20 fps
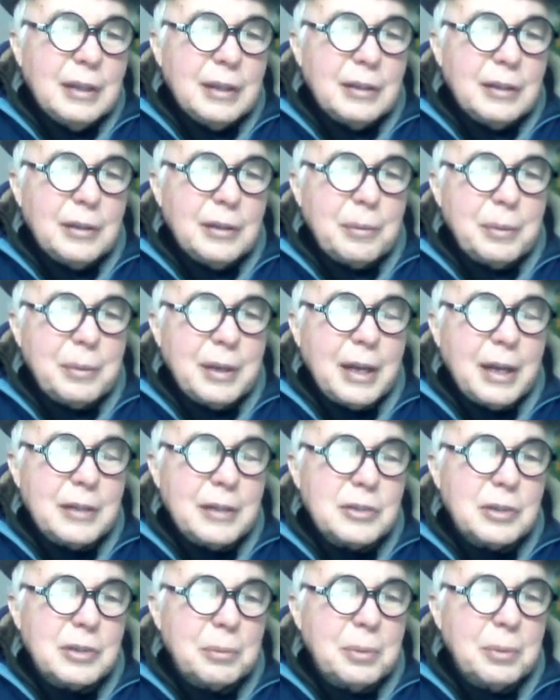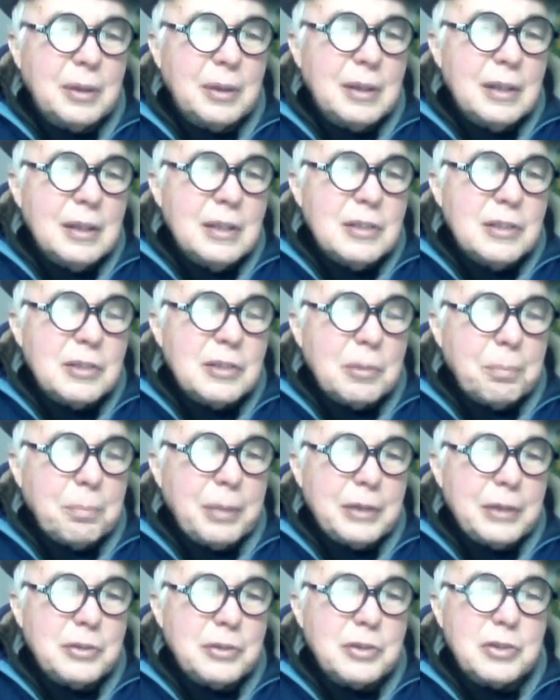I mean, it has some, some
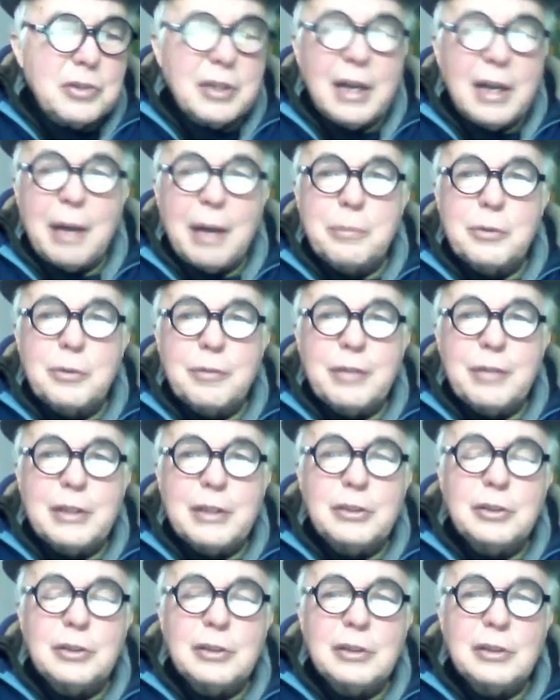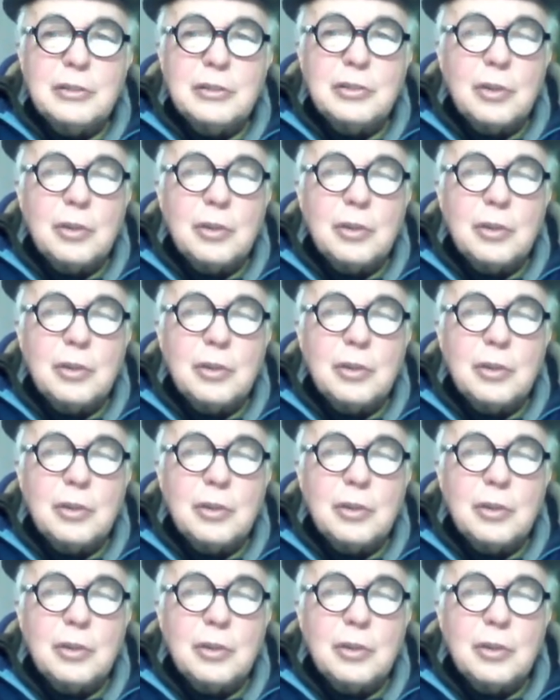basis in observation and so